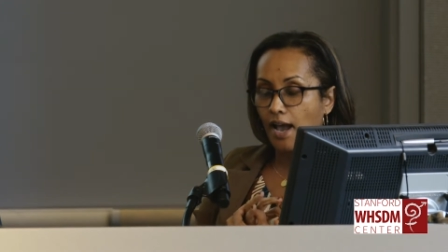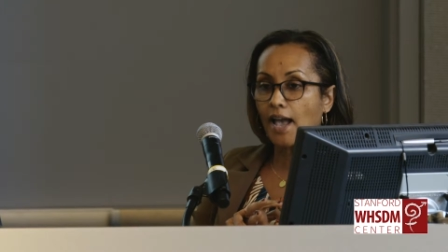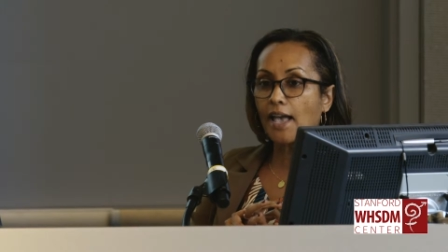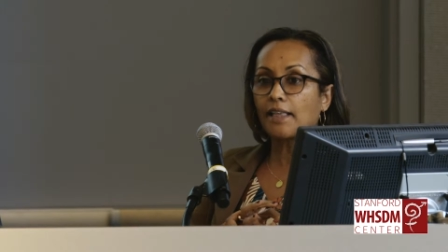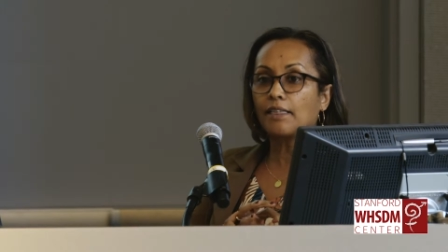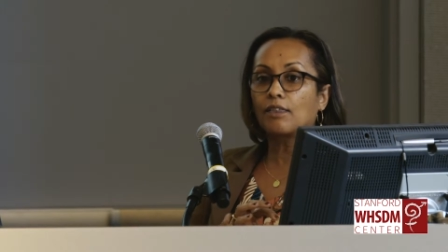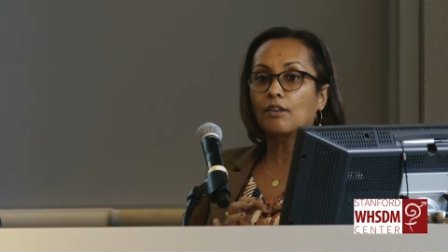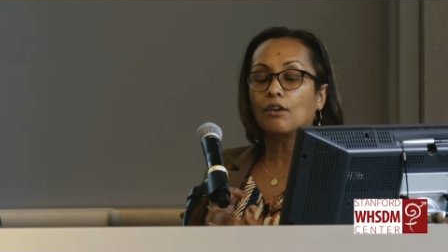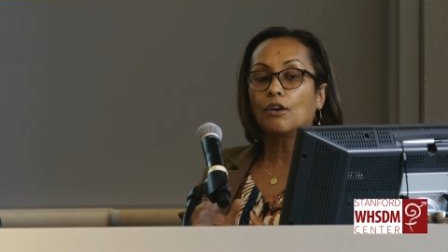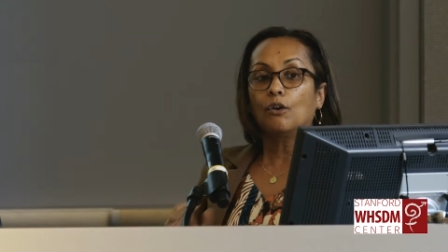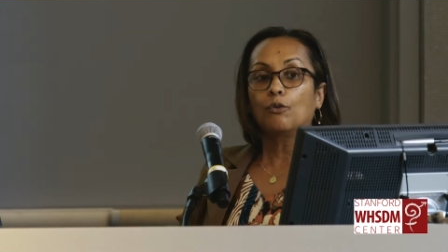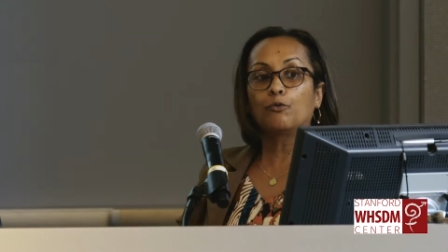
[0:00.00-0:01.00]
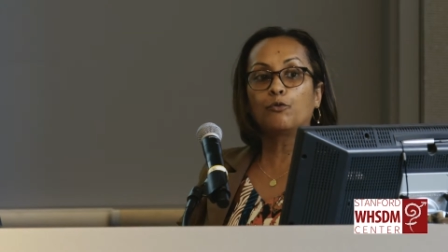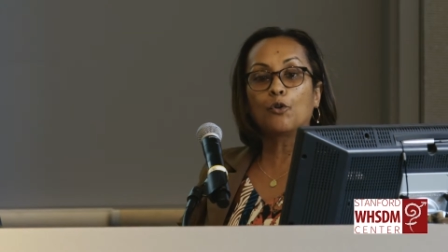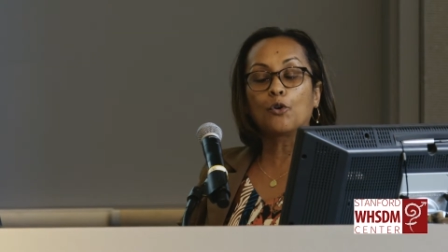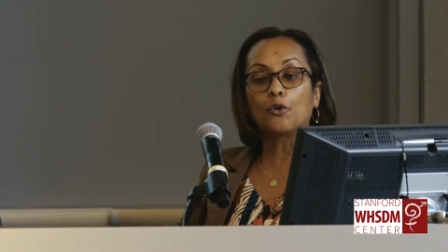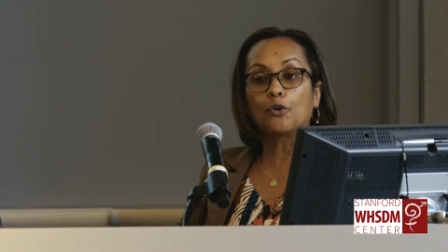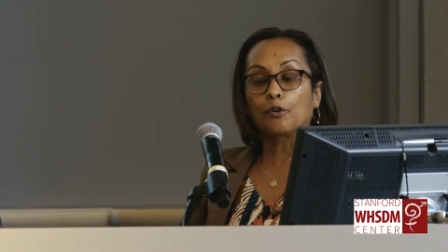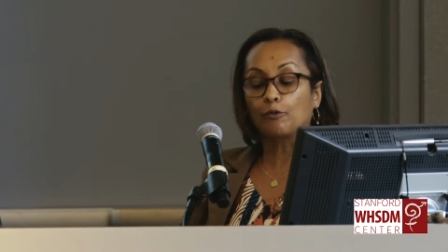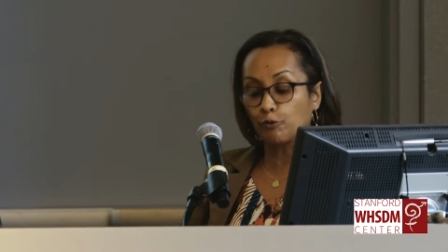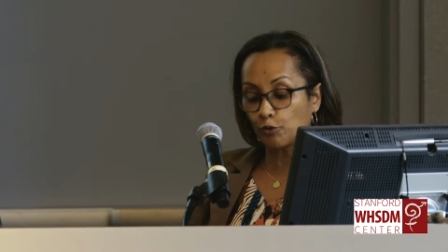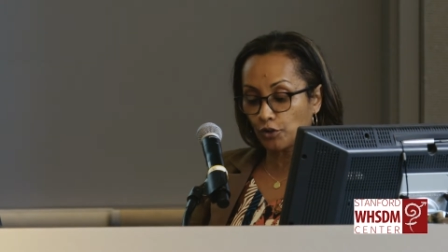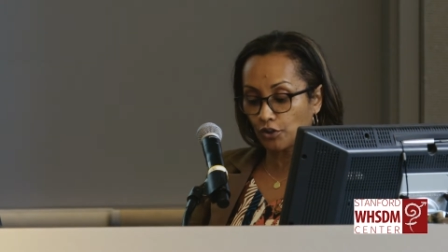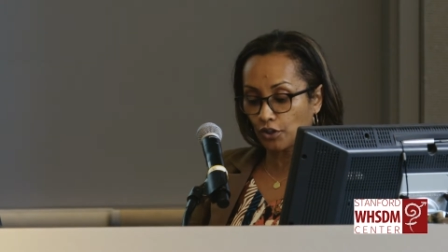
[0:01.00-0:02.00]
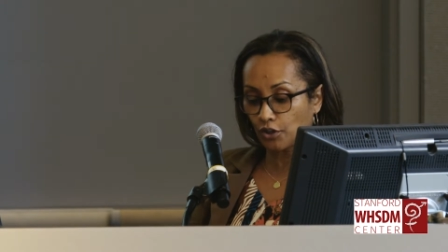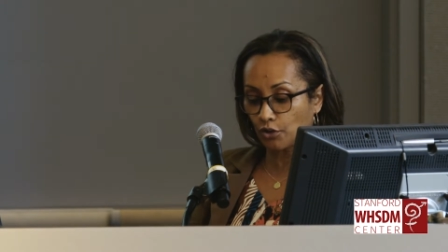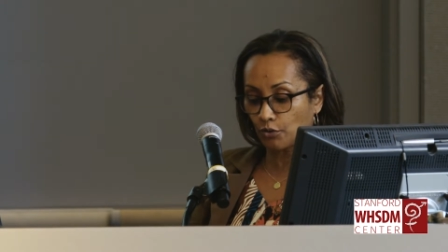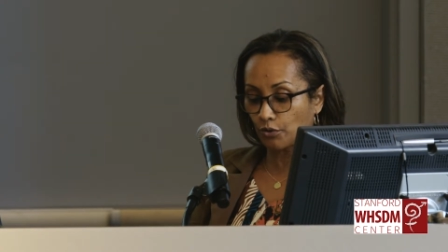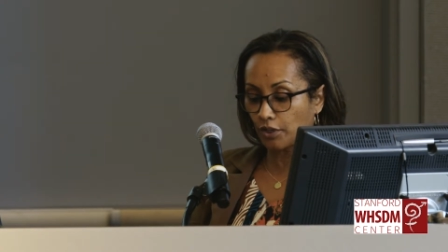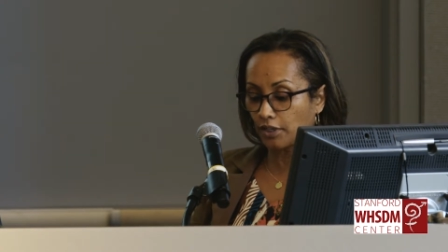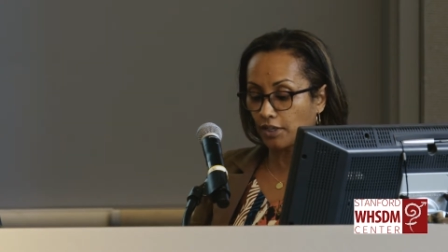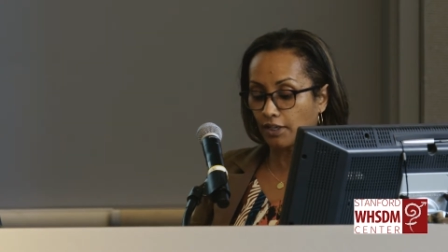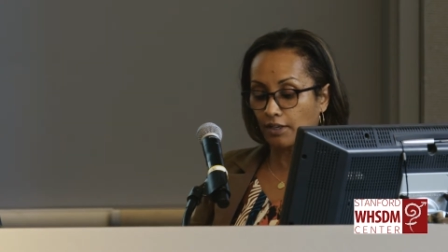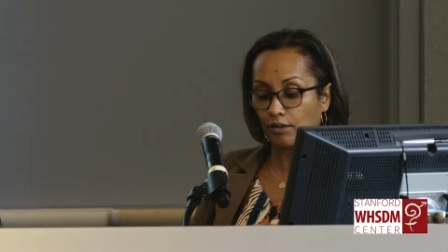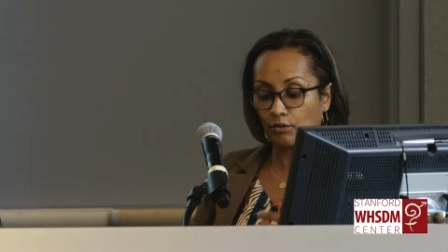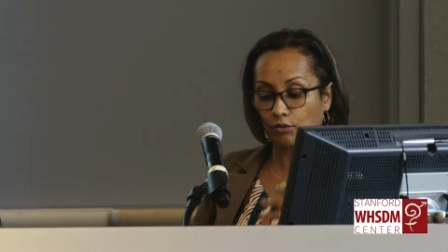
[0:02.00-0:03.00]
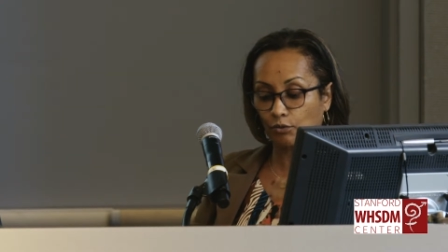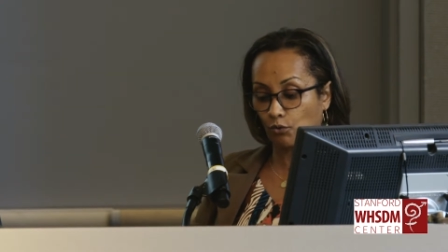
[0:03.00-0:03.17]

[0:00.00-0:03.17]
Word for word: and for food security,